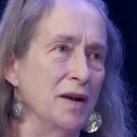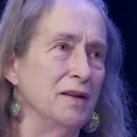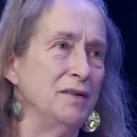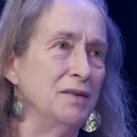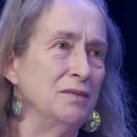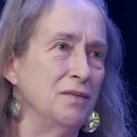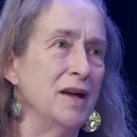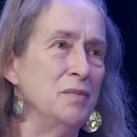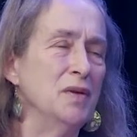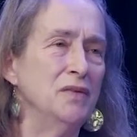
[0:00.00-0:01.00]
wanted to
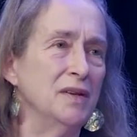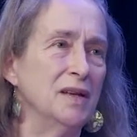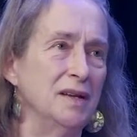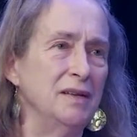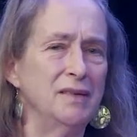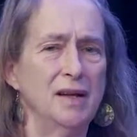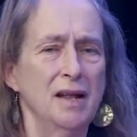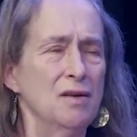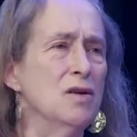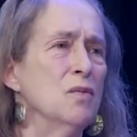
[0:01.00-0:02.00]
write music, and he
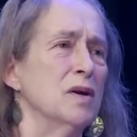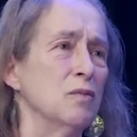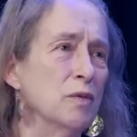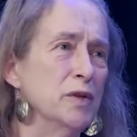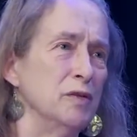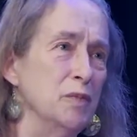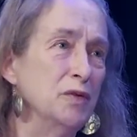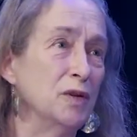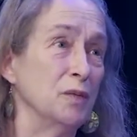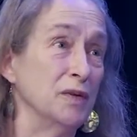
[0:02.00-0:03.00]
said, I don't know what a woman's
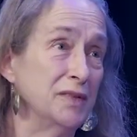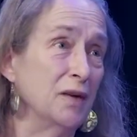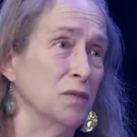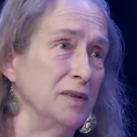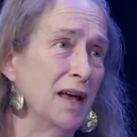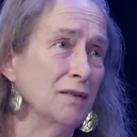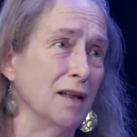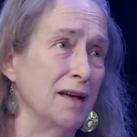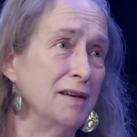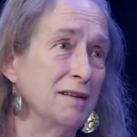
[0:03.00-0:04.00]
music would
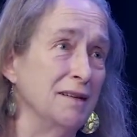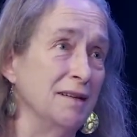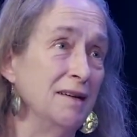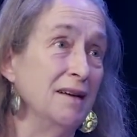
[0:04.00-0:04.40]
sound like.